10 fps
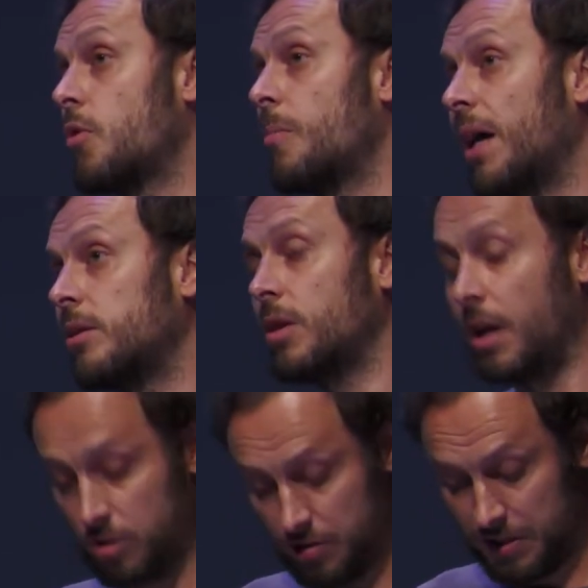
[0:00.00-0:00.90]
from other
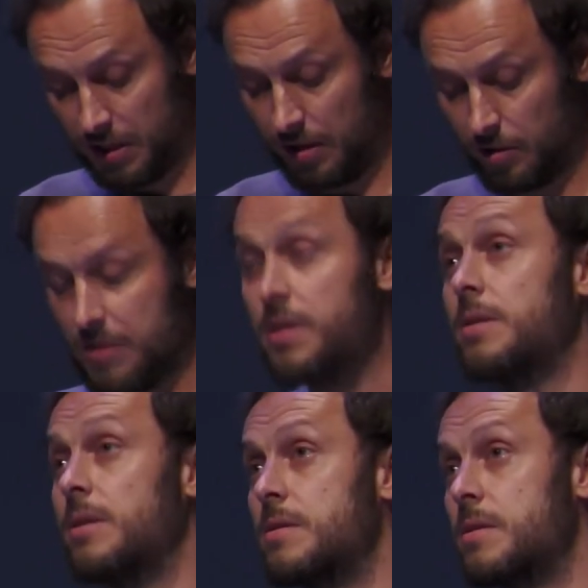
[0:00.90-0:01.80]
countries and other
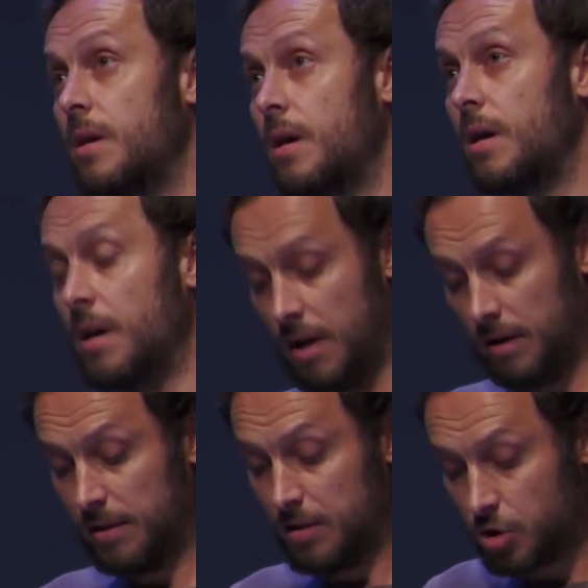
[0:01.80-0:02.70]
cities.
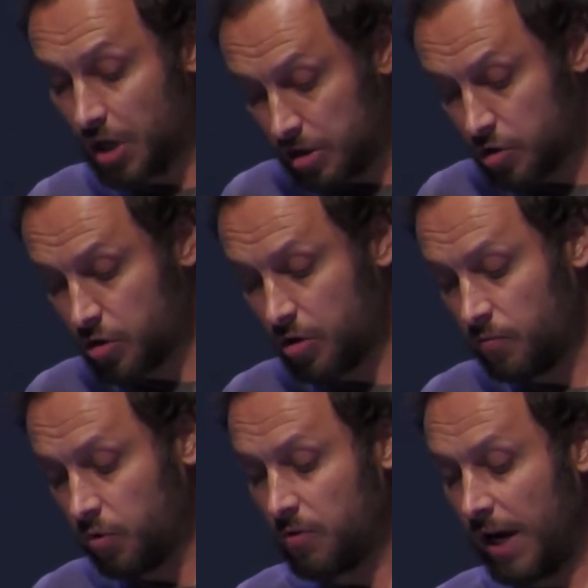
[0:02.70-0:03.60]
This gesture
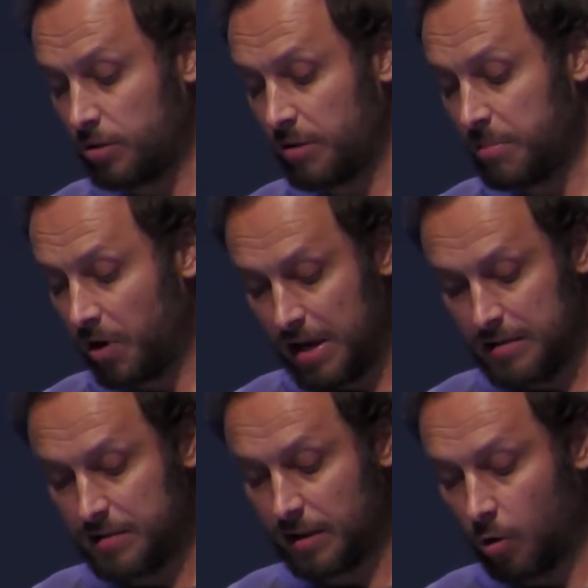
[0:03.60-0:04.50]
would rather
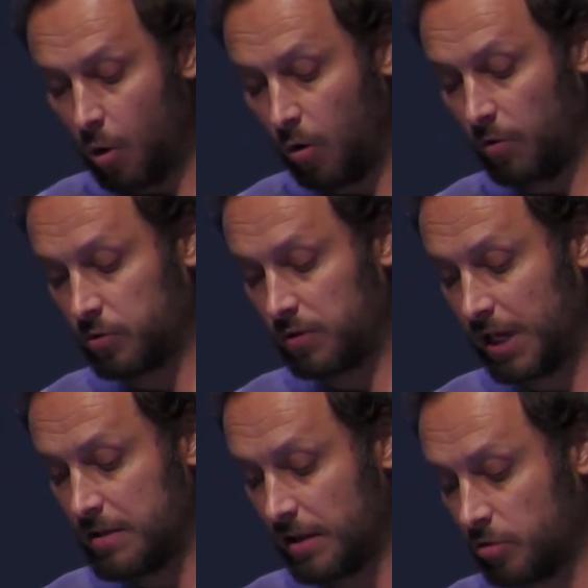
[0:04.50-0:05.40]
embrace the whole of
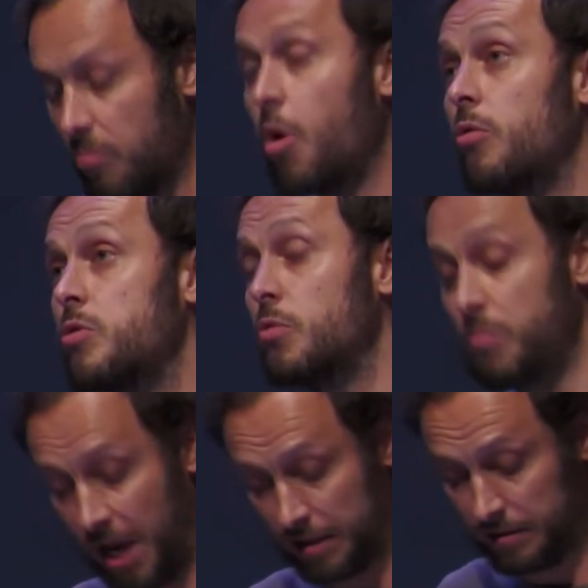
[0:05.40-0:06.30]
today's and tomorrow's
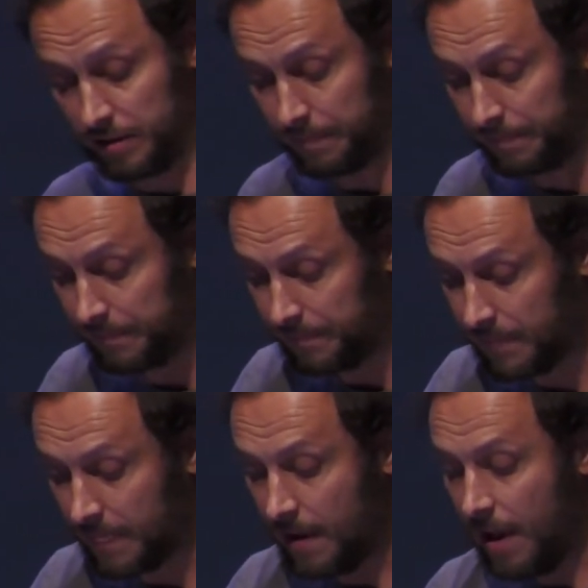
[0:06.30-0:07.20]
humanity.
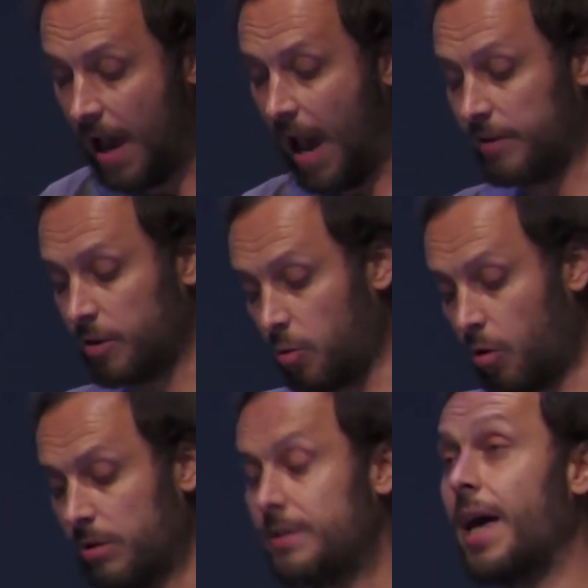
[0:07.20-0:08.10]
And the
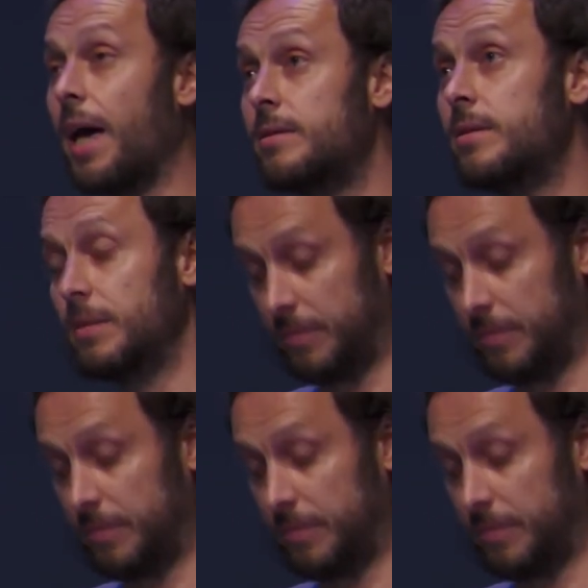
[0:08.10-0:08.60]
word dead,